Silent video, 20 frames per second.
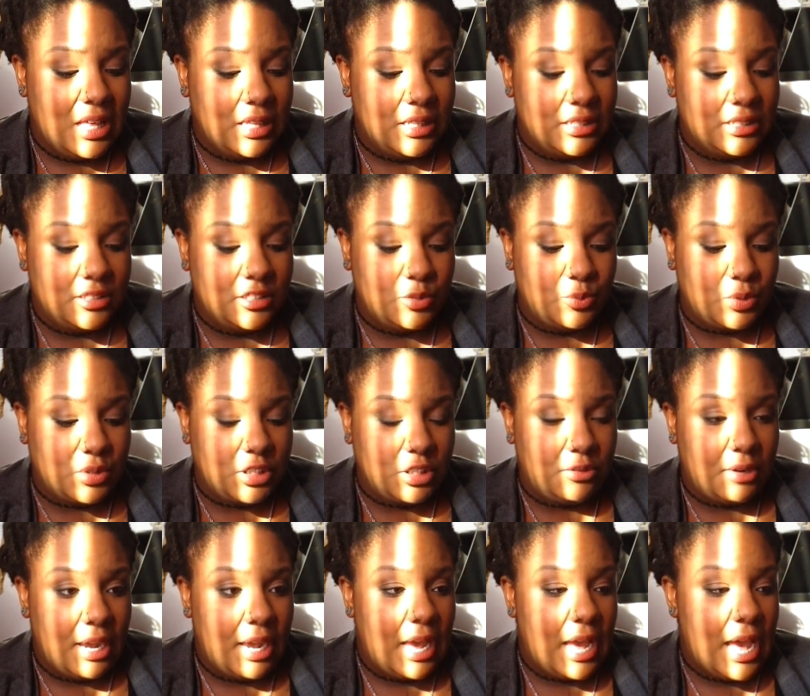This is really
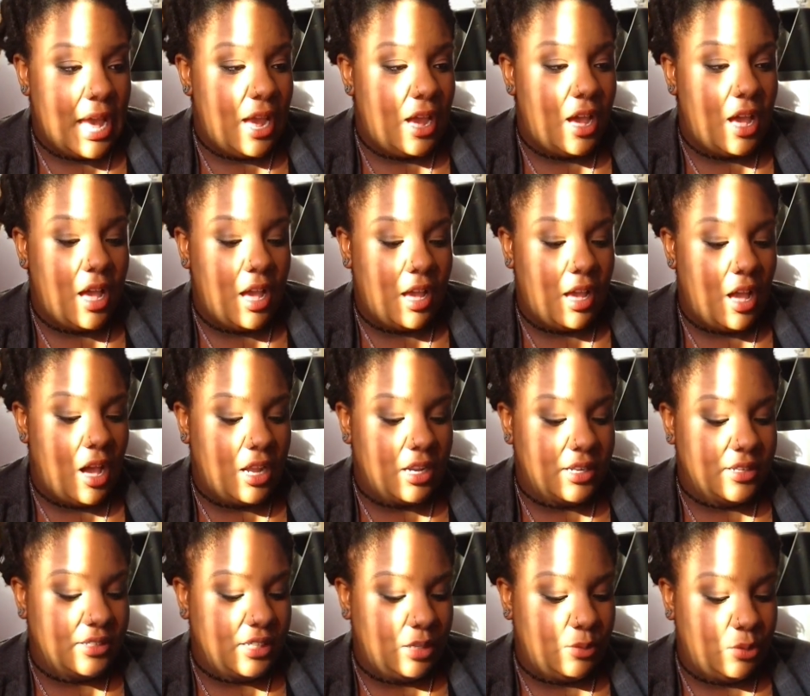great. I
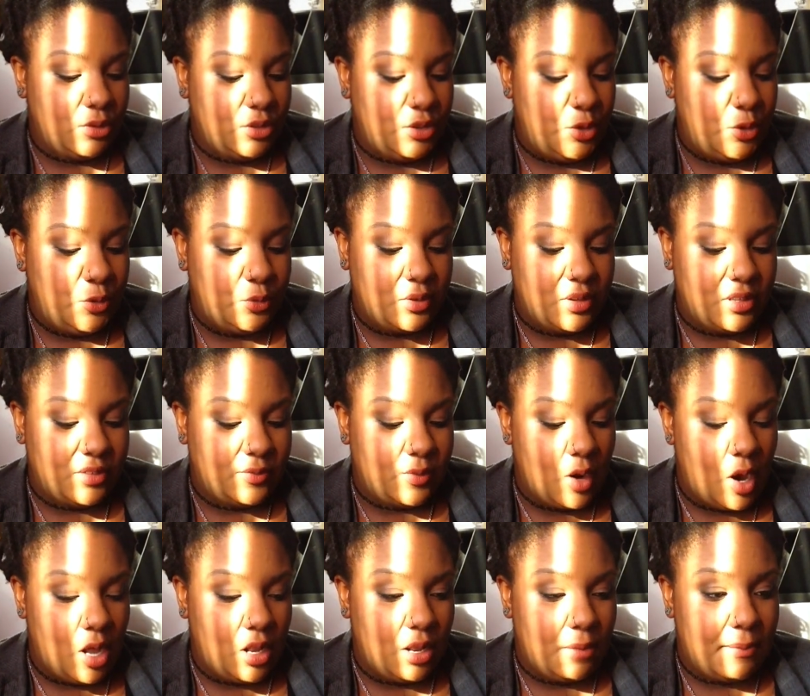honestly will use this for
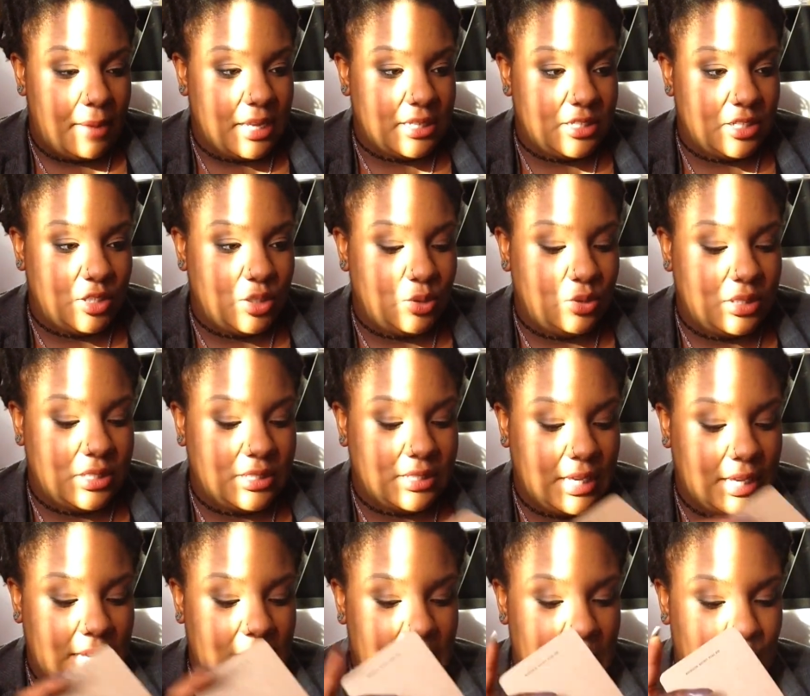all of my to-do lists.
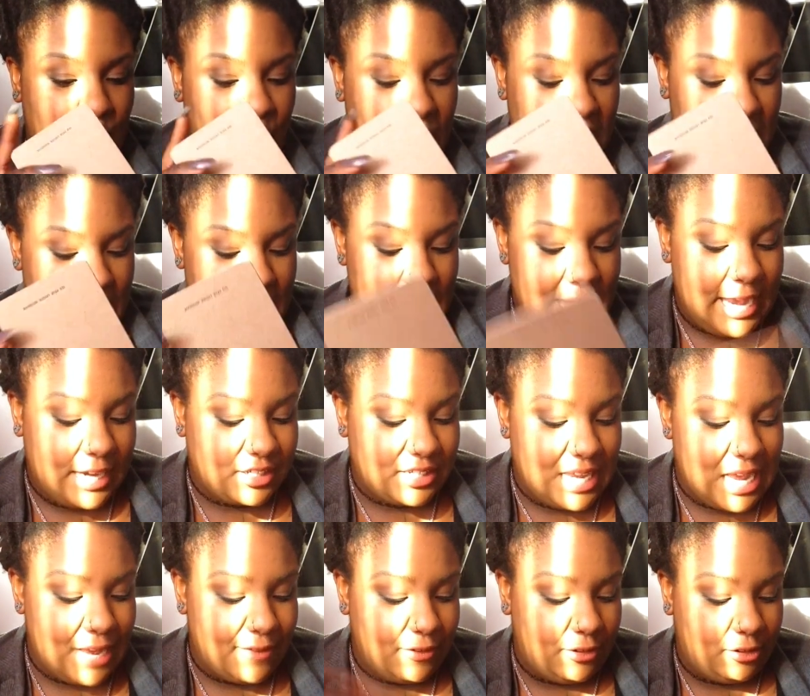I can't wait. And I
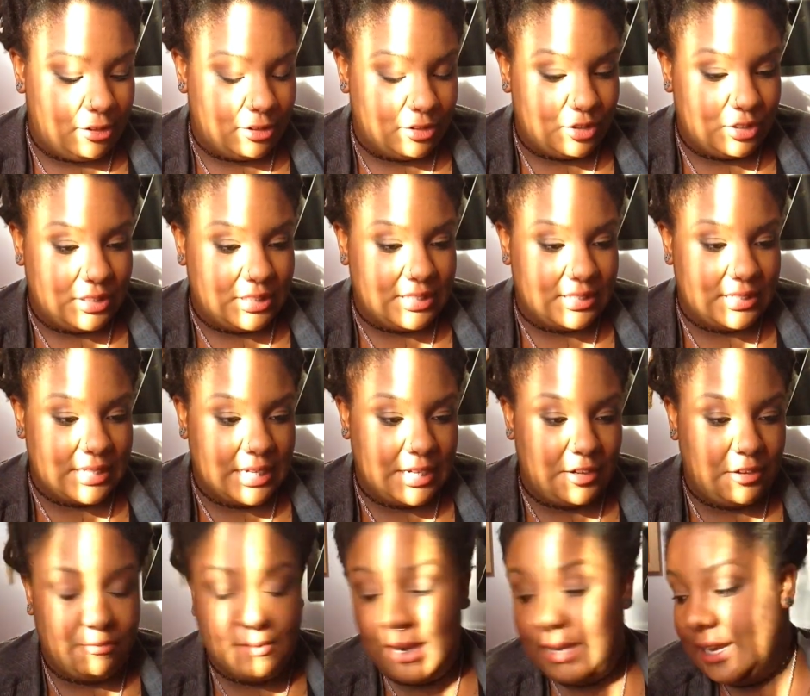actually have a grocery list I
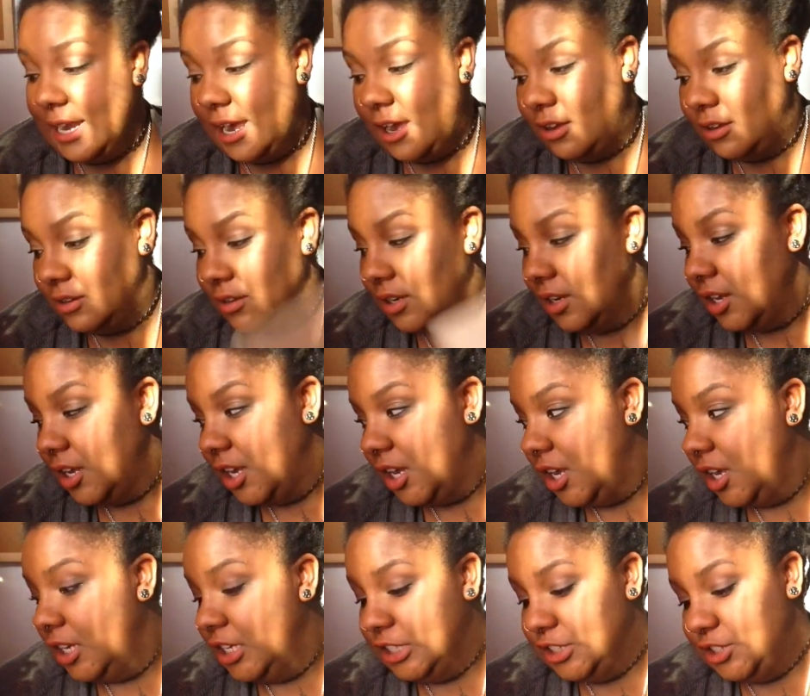need to write down
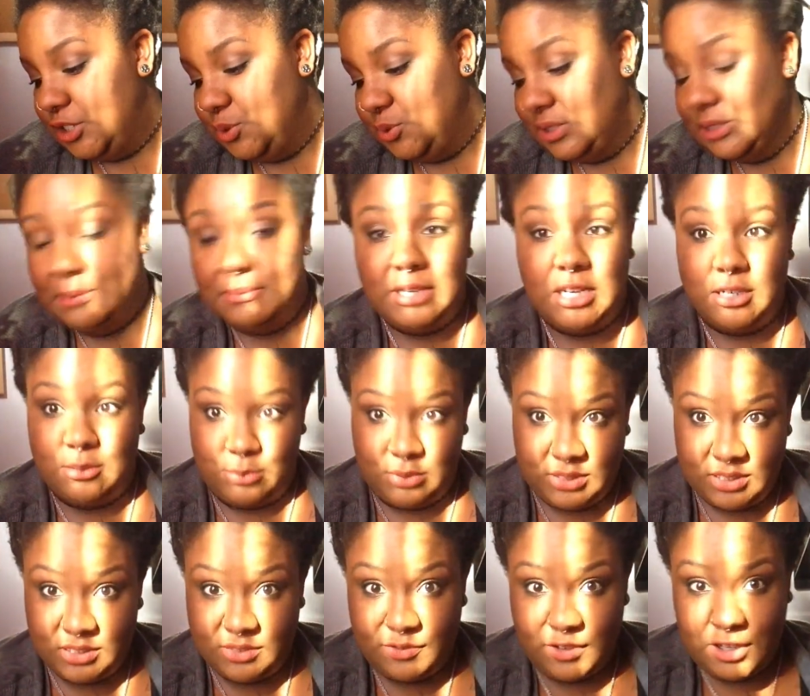as soon as I'm done with
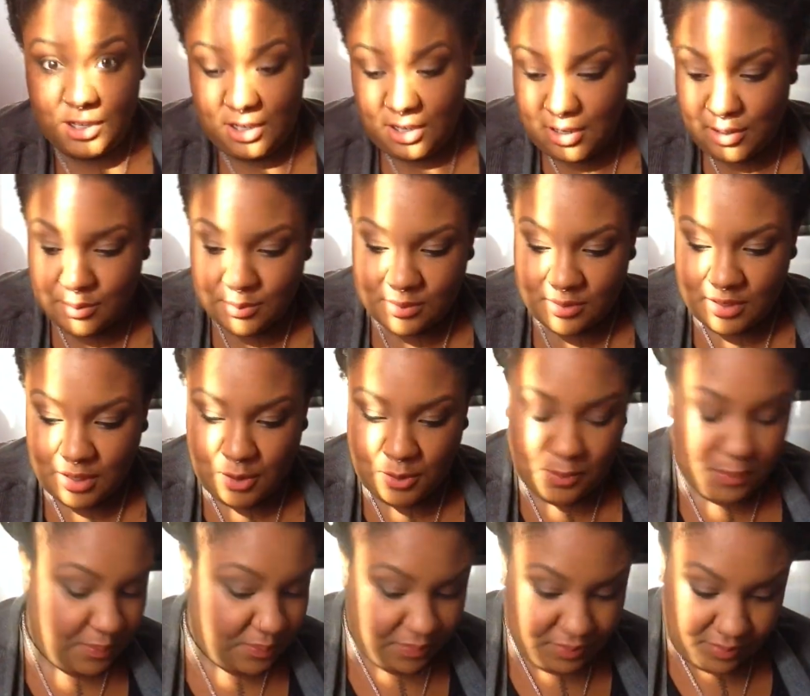this video.
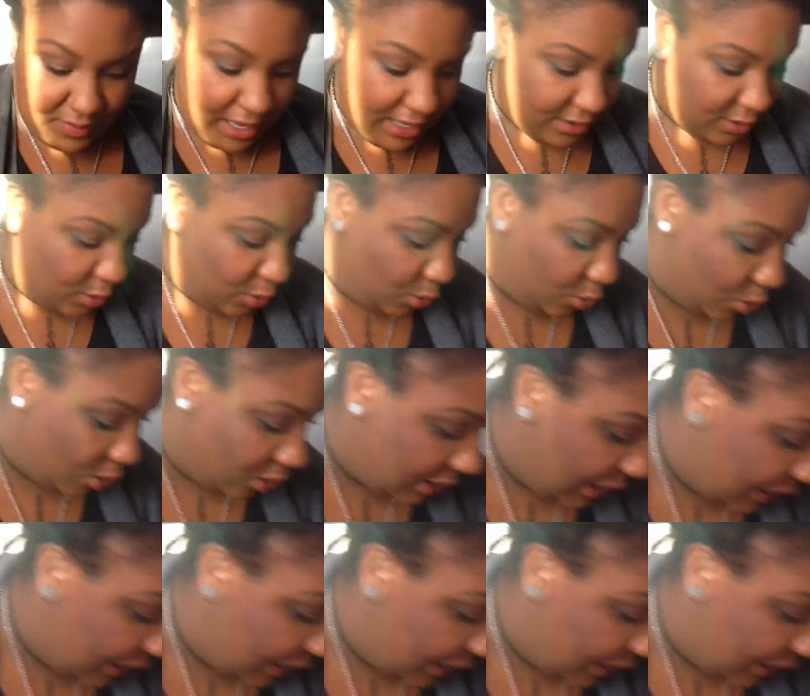So that's cool,